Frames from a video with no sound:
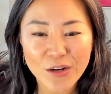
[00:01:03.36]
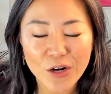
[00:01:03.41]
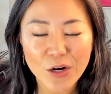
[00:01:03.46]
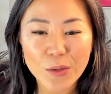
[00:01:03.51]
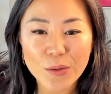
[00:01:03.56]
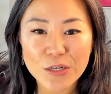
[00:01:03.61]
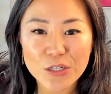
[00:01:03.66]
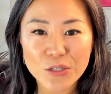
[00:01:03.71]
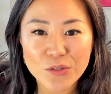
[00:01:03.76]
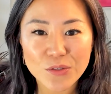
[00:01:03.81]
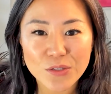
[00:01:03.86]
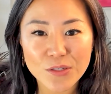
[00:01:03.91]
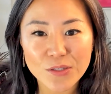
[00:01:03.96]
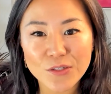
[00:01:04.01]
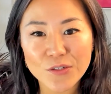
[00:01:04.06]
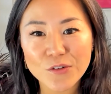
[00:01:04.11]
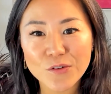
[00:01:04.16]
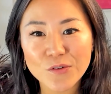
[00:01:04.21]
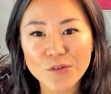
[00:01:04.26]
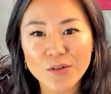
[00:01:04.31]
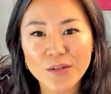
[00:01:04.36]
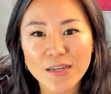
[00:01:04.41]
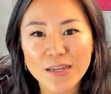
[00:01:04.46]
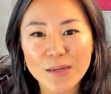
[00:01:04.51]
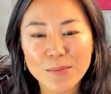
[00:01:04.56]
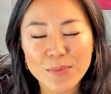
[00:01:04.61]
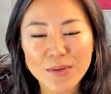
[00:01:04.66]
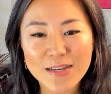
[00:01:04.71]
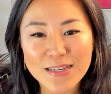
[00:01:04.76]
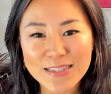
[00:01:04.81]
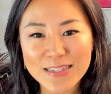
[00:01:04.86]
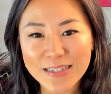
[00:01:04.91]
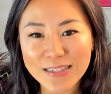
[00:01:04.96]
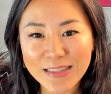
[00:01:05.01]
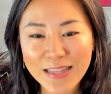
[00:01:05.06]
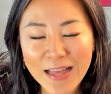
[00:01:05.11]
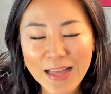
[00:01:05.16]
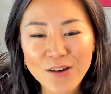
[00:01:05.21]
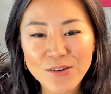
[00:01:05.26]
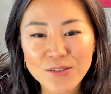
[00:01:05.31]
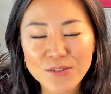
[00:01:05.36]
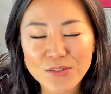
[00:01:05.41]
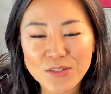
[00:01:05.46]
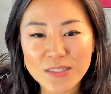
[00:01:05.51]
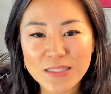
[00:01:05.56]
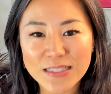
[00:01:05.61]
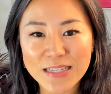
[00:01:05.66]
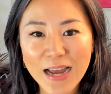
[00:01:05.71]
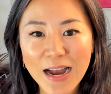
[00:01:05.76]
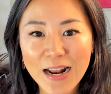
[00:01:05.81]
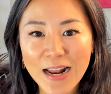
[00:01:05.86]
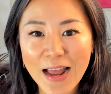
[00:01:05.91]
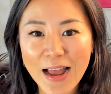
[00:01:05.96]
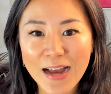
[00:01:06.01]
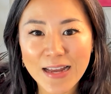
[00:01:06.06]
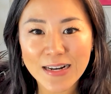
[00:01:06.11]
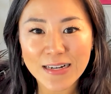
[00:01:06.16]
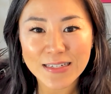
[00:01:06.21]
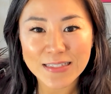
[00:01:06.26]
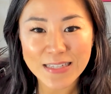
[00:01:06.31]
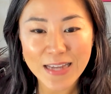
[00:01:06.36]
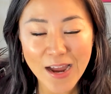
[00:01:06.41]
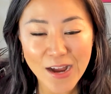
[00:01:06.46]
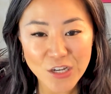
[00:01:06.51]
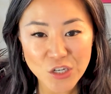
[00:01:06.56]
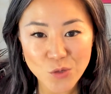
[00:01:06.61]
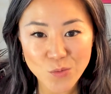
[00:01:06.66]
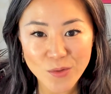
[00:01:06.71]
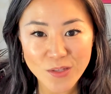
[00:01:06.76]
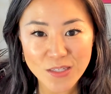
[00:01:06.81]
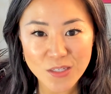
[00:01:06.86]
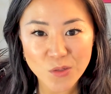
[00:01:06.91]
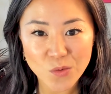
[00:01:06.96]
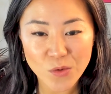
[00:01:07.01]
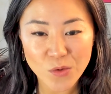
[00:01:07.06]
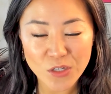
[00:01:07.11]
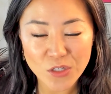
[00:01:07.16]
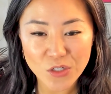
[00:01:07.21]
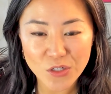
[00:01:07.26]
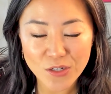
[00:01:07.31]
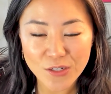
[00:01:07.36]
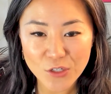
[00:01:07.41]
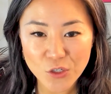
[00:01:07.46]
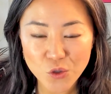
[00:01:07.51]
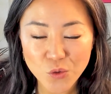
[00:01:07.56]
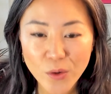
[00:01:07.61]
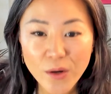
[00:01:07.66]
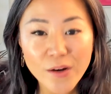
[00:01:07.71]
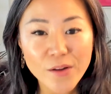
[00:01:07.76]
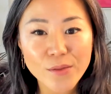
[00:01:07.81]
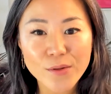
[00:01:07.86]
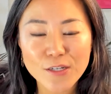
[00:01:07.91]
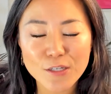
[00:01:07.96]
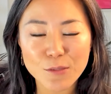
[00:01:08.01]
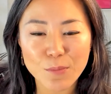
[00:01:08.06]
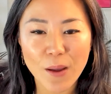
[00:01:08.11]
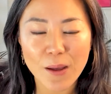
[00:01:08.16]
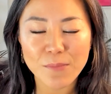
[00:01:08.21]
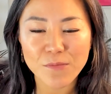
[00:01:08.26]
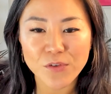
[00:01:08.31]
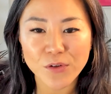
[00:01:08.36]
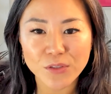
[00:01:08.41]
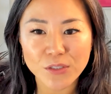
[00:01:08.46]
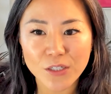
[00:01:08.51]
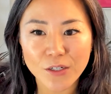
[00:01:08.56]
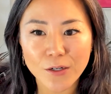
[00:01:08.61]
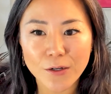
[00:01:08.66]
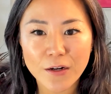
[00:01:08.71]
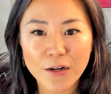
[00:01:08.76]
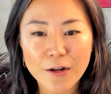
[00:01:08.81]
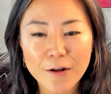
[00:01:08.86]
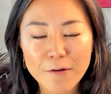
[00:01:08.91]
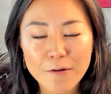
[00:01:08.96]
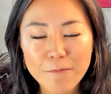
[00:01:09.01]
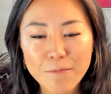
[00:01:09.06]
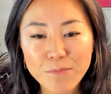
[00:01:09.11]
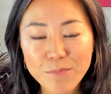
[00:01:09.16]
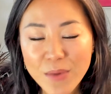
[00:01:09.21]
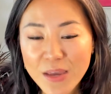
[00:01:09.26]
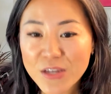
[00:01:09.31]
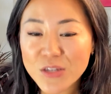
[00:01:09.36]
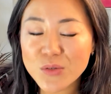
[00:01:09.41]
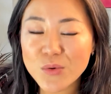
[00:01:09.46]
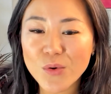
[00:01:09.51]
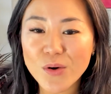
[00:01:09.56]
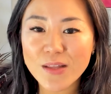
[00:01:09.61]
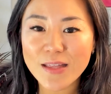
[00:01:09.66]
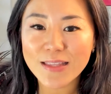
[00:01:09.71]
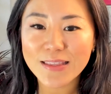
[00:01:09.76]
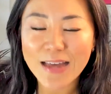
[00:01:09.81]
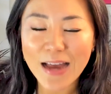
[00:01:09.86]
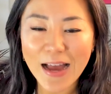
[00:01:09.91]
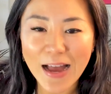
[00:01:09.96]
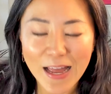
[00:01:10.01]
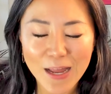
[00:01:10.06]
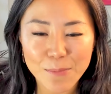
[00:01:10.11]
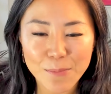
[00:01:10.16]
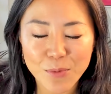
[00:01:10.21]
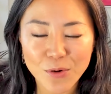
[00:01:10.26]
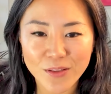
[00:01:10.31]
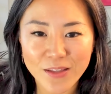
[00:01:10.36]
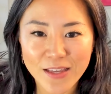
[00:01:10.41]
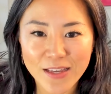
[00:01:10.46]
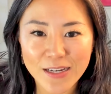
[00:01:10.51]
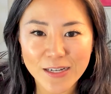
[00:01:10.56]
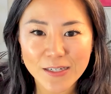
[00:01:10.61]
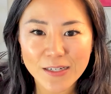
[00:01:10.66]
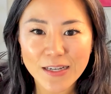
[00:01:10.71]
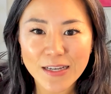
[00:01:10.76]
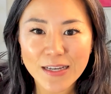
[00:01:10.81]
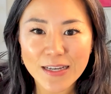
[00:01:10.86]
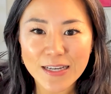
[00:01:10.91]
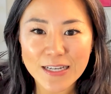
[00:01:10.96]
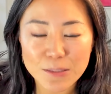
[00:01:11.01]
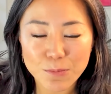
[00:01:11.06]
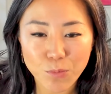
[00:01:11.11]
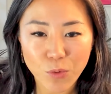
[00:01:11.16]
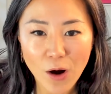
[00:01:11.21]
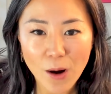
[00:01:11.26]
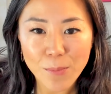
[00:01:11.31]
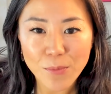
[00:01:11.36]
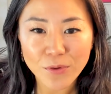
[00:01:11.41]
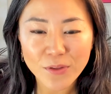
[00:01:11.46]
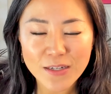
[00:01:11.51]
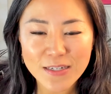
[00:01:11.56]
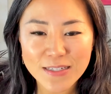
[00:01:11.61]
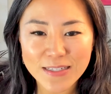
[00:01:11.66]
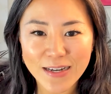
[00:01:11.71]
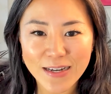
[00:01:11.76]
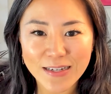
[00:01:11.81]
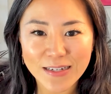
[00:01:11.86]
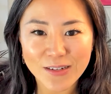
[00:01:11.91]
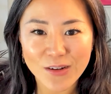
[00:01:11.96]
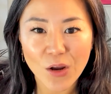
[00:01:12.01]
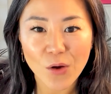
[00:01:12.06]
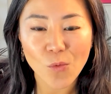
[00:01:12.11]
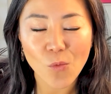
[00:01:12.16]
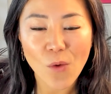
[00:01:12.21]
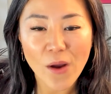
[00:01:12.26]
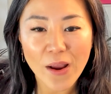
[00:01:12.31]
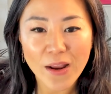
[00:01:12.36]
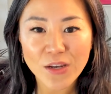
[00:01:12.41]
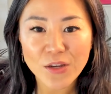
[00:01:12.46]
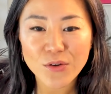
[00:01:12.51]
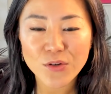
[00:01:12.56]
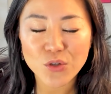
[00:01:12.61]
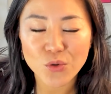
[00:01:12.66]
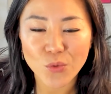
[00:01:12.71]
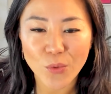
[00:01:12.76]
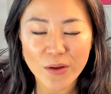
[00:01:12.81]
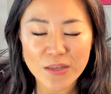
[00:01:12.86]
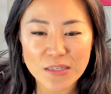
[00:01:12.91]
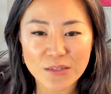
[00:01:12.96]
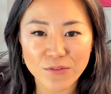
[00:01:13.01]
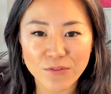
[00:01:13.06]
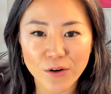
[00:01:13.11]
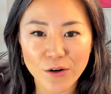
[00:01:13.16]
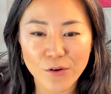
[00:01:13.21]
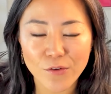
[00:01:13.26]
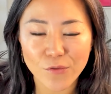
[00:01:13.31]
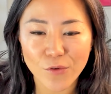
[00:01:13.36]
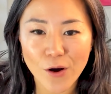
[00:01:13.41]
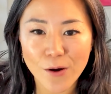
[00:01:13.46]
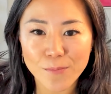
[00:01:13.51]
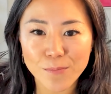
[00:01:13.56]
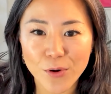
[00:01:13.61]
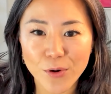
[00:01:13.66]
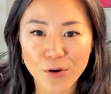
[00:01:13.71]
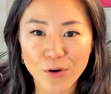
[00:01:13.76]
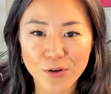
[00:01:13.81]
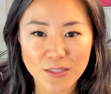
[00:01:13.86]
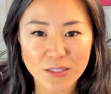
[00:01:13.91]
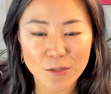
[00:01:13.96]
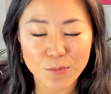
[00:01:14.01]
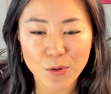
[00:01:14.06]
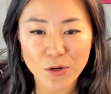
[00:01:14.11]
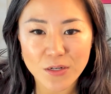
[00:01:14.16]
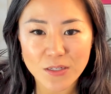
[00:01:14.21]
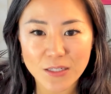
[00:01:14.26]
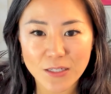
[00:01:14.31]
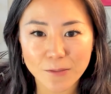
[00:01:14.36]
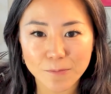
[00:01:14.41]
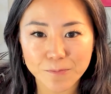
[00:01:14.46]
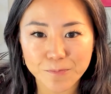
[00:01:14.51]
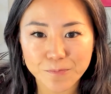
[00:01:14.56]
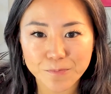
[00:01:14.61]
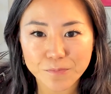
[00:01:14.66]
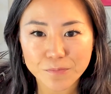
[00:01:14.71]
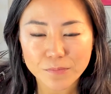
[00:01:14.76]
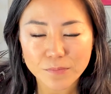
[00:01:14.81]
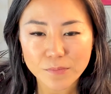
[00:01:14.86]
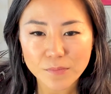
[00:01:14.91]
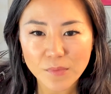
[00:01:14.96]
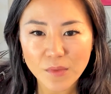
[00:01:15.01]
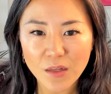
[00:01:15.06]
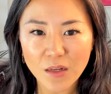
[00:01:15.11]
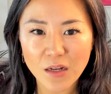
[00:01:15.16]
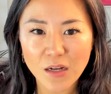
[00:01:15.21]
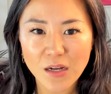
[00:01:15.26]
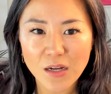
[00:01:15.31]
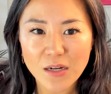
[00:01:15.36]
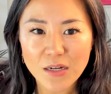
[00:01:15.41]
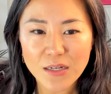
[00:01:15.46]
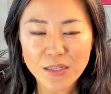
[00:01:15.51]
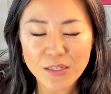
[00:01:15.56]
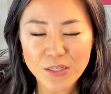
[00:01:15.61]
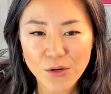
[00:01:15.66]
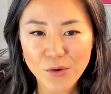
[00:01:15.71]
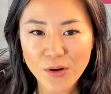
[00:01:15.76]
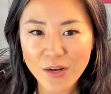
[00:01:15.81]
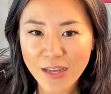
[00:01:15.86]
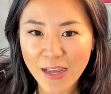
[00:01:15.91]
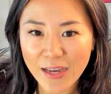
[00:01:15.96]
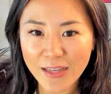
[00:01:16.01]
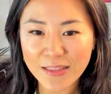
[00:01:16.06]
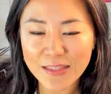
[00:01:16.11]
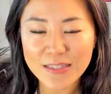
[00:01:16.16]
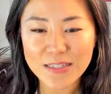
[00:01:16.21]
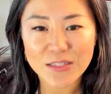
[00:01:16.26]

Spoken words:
encourage you to do because it allows you to not add attachments, which can trigger their spam filter, make sure that the hyperlink is properly done when you transfer it from person to person. So again,